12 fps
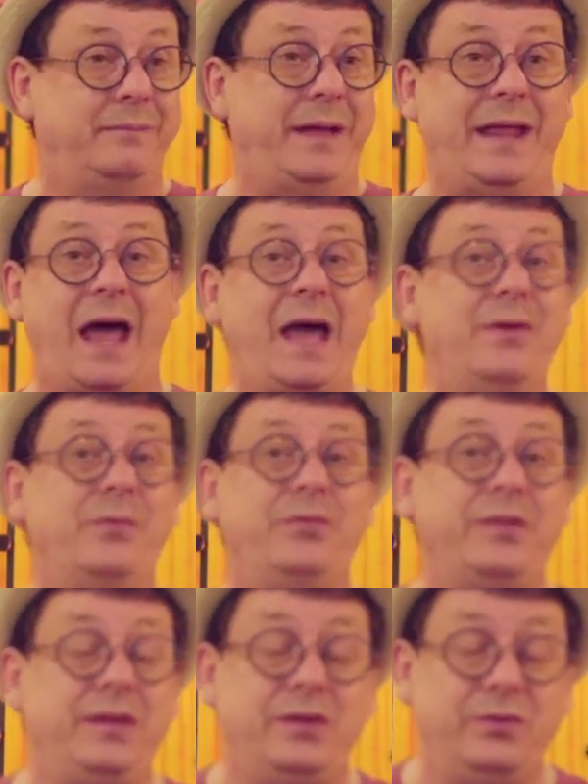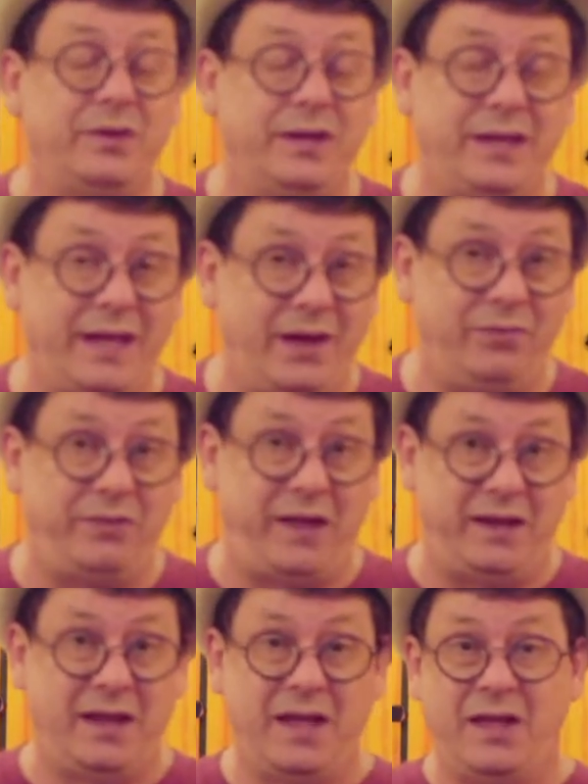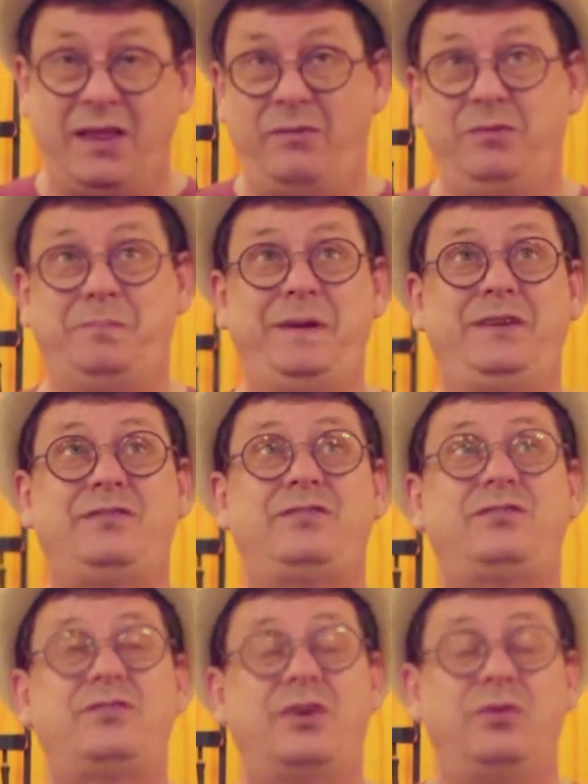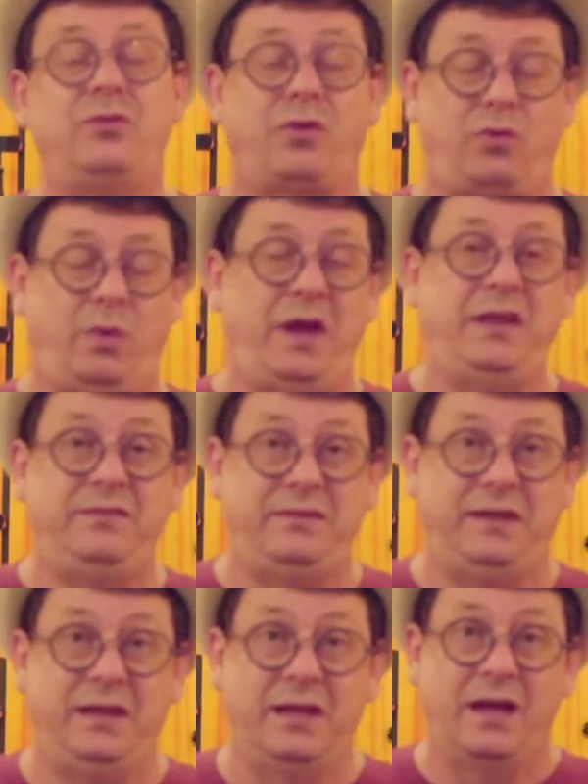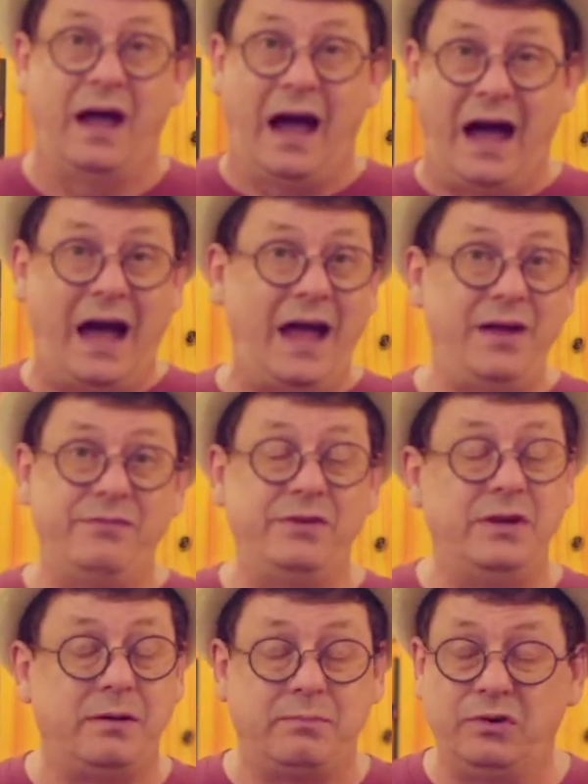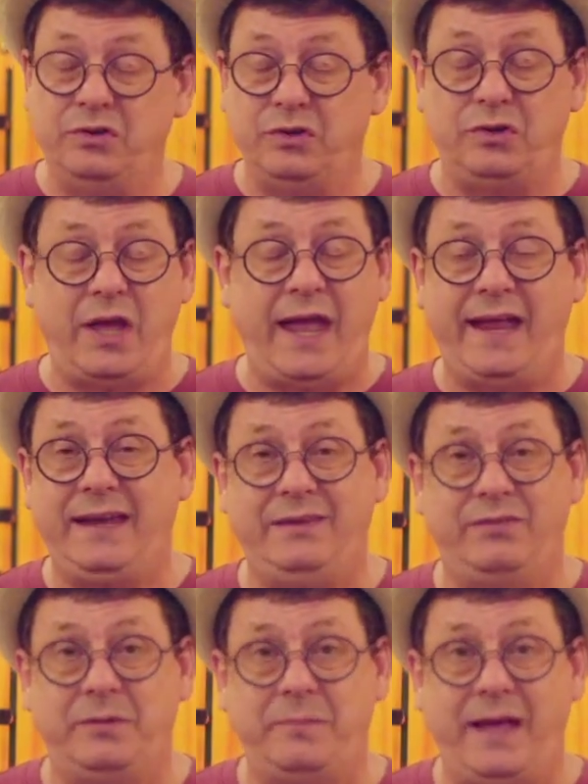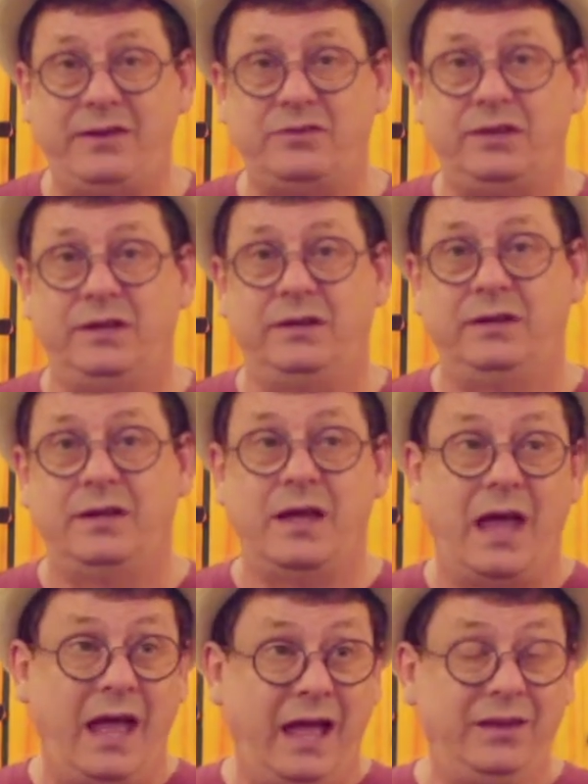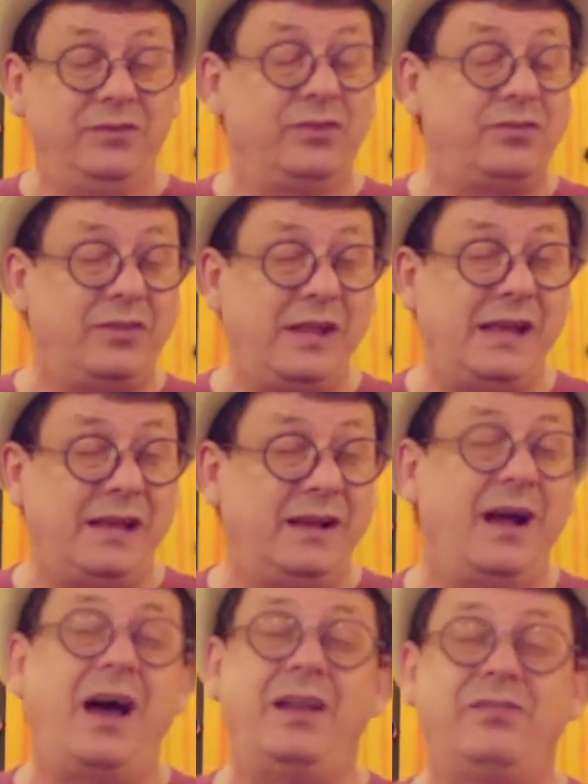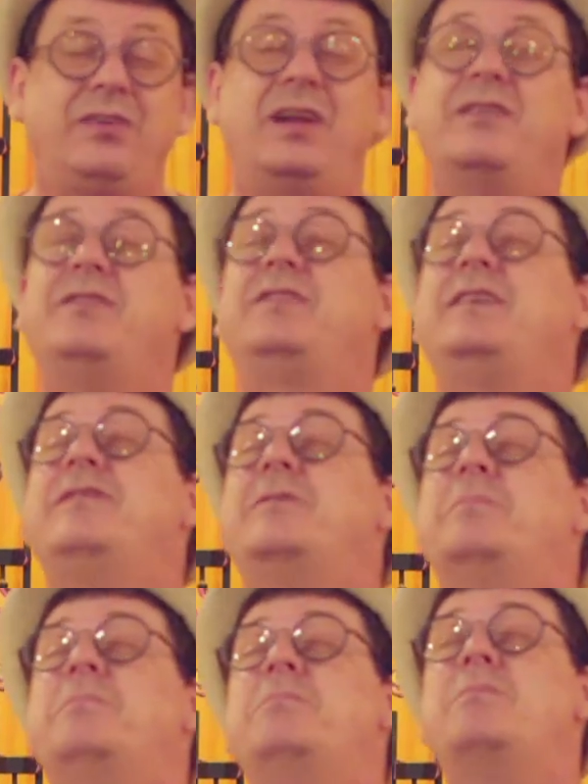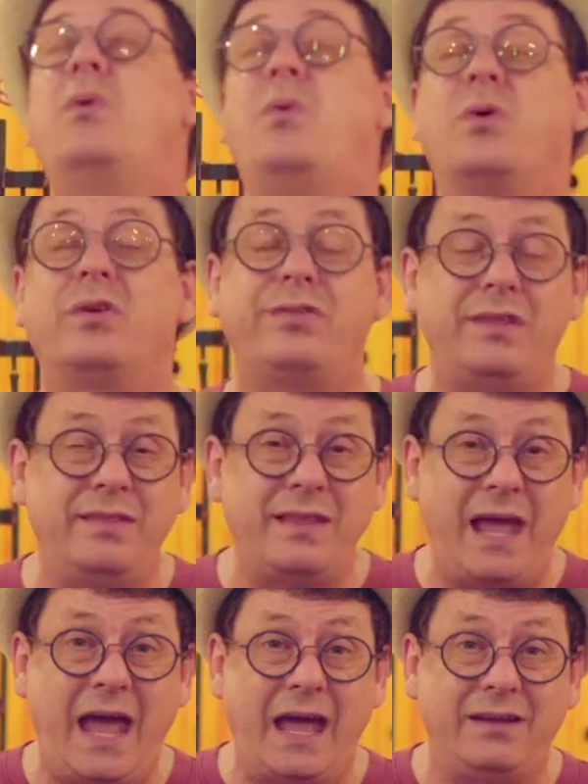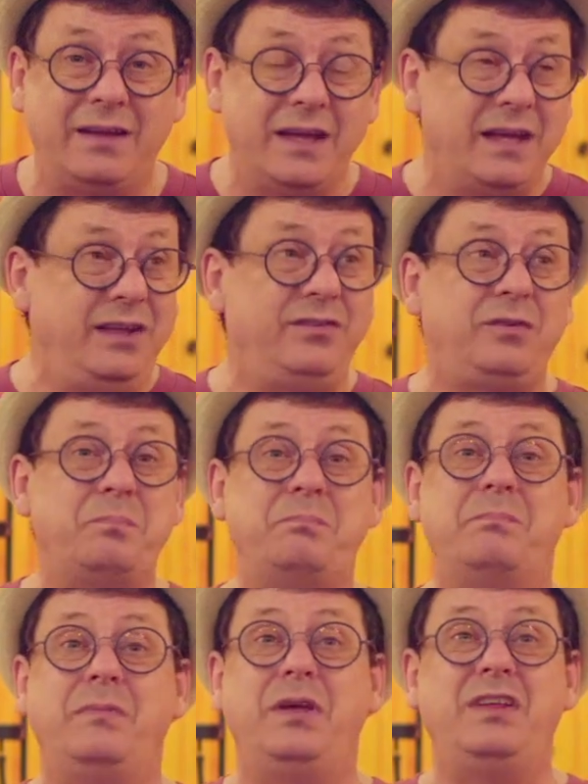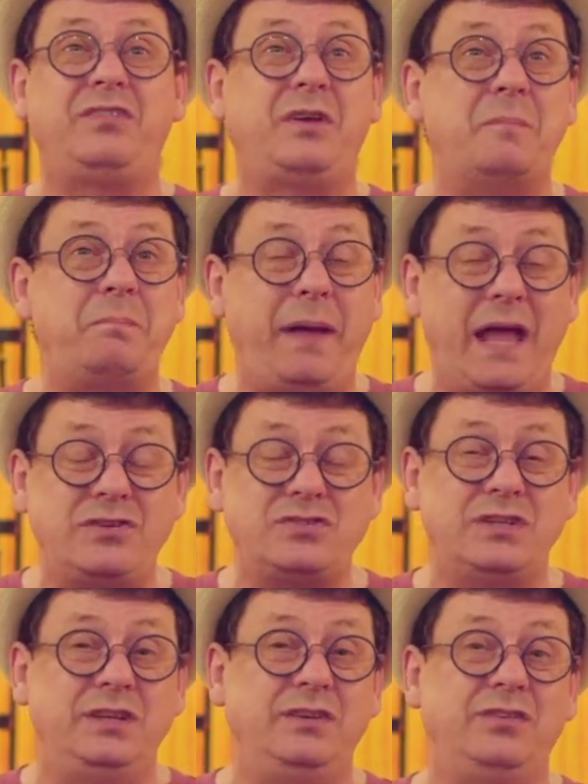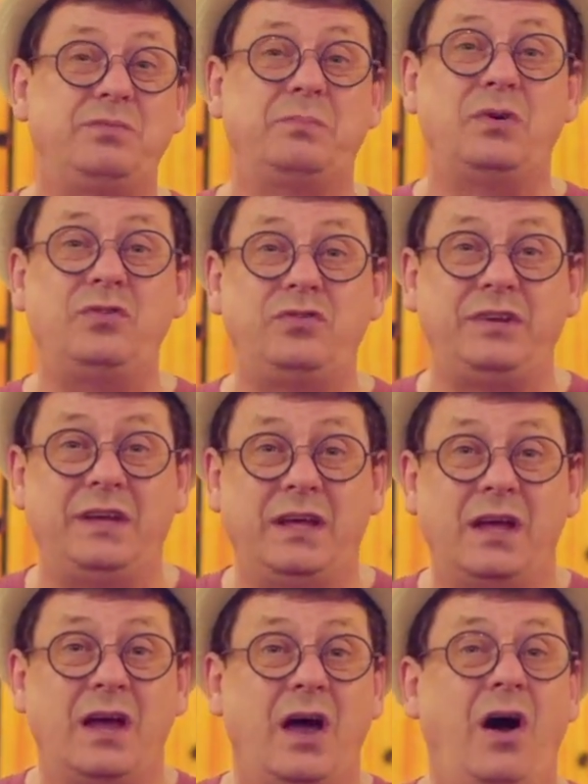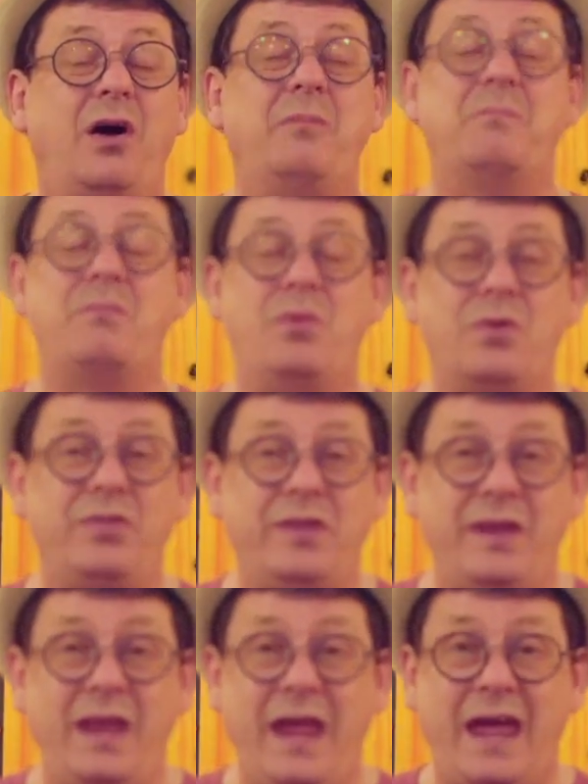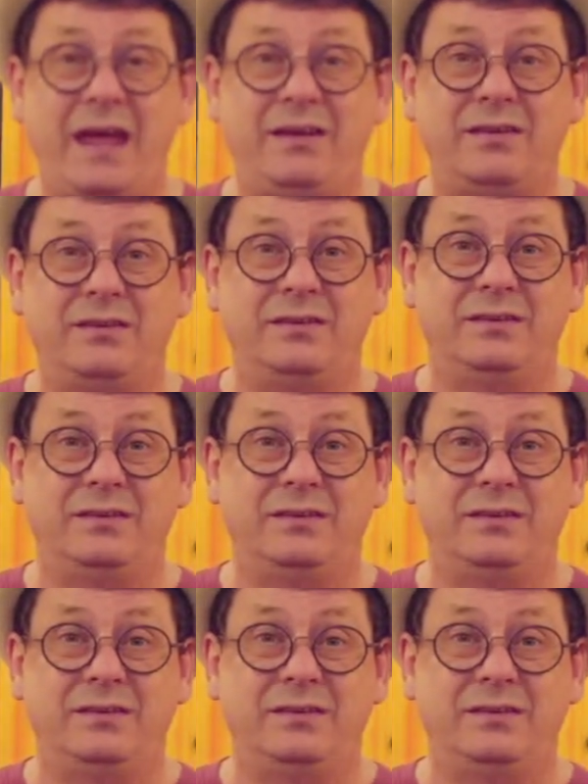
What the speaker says: Man, I don't think you could count that. That would be so crazy, high of a number, you can't even imagine it. And just think, God's love is even more than that. His compassion and His mercy are more than that.